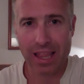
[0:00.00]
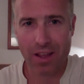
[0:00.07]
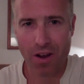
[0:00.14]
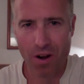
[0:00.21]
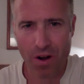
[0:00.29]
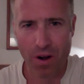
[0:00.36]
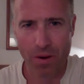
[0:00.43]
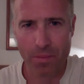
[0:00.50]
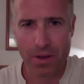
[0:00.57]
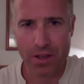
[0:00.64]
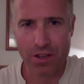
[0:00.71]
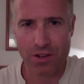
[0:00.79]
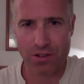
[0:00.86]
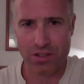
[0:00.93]

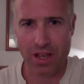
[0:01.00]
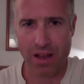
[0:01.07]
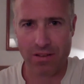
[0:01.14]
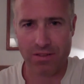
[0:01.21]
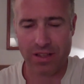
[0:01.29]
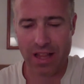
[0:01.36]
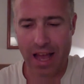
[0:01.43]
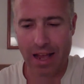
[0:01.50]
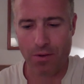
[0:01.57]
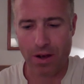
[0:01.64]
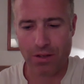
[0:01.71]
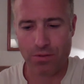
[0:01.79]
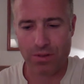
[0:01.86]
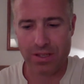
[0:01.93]

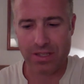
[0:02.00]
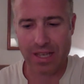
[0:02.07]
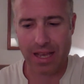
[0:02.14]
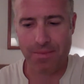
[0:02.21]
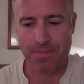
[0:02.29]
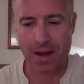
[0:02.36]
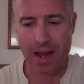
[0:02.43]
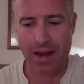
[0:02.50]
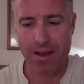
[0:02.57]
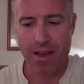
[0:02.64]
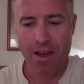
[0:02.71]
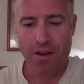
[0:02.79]
likewise with the same mind.